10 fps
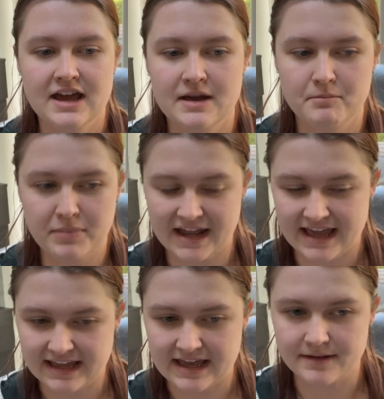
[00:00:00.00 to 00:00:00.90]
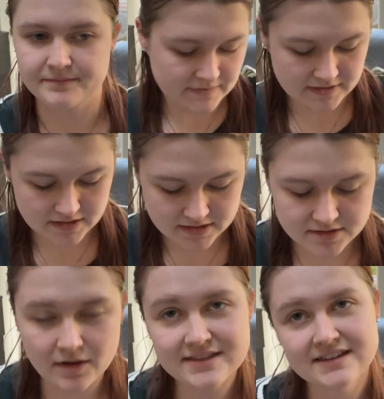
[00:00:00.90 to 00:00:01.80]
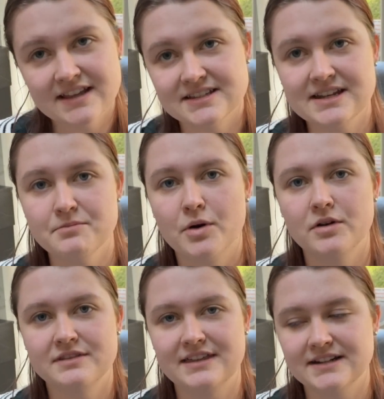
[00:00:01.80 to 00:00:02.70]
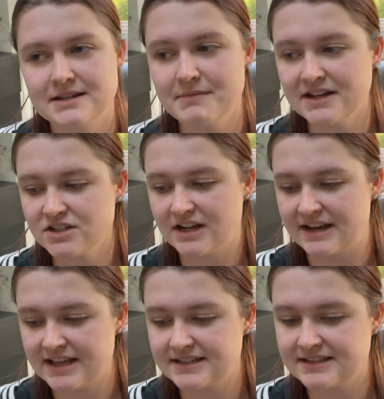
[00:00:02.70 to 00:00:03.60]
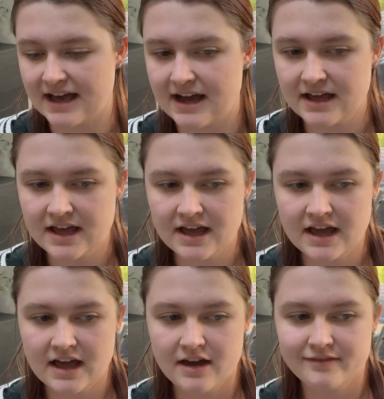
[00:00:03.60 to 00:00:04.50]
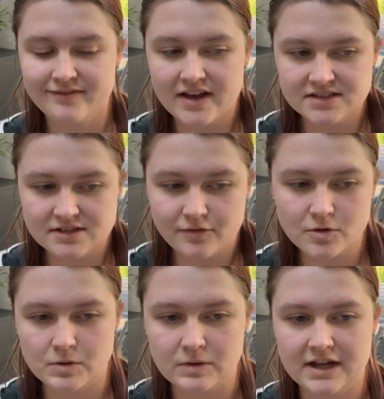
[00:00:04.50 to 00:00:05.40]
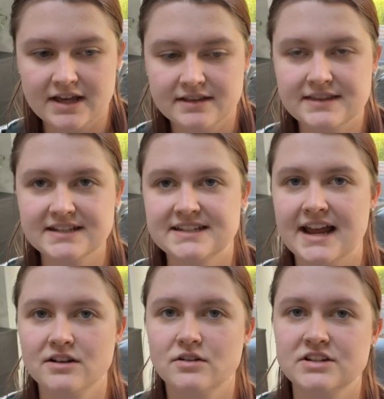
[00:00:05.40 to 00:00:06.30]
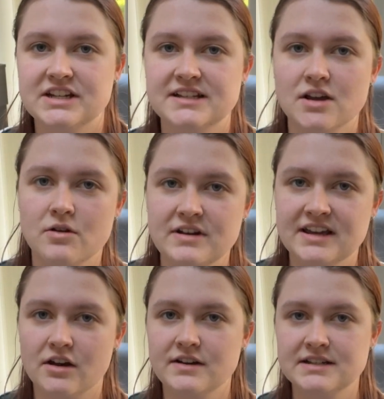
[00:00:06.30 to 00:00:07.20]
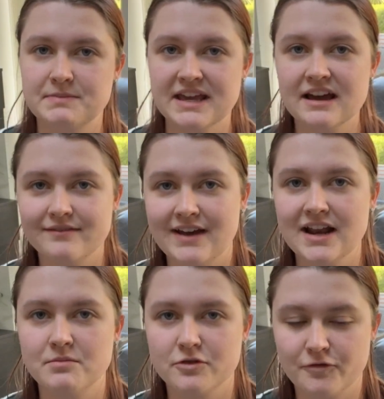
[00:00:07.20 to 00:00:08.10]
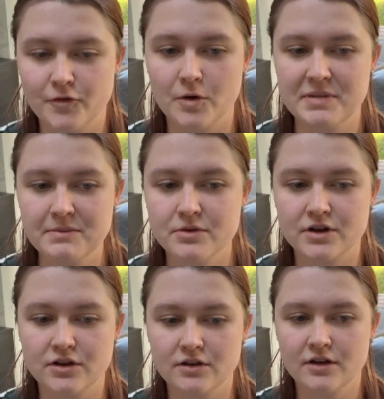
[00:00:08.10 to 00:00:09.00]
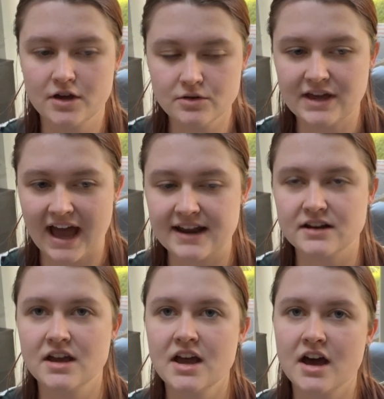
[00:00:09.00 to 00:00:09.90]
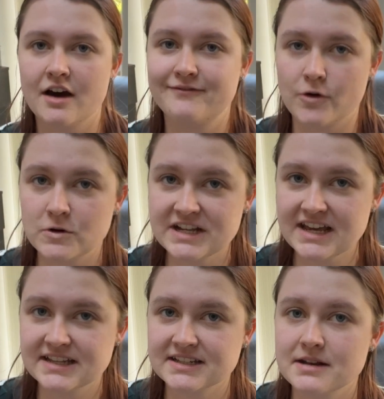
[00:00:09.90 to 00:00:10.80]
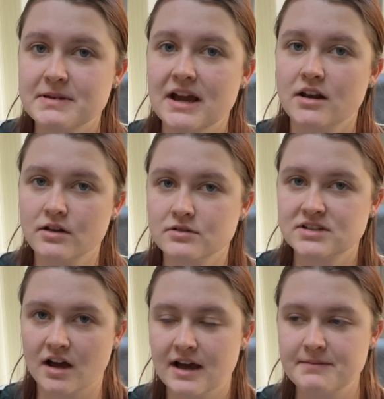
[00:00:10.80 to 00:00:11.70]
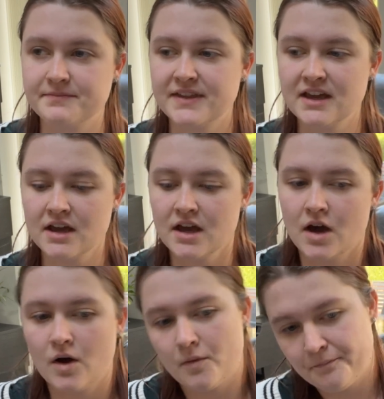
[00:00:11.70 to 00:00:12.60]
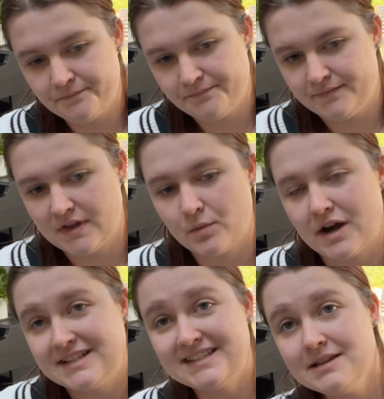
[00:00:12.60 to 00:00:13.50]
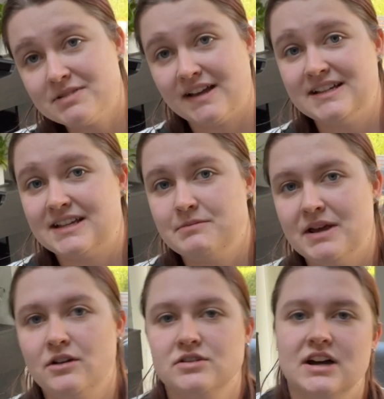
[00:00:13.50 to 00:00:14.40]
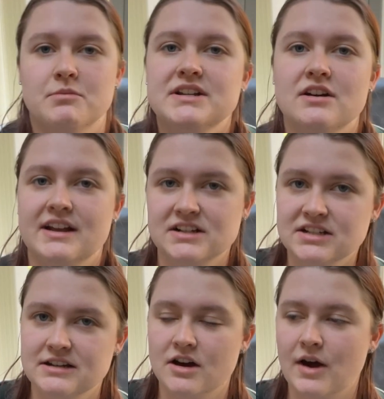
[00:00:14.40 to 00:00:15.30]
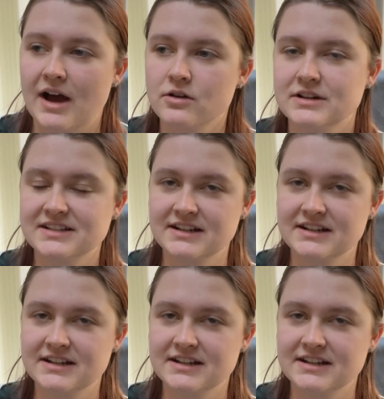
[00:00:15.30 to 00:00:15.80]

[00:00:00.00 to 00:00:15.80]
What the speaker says: playing it. So I think that's an important thing to mention, is that first of all, this technology is only going to be available for people who can afford it. It's going to be a long time. Well, it seems like it's going to be a long time. We don't actually know how long it's going to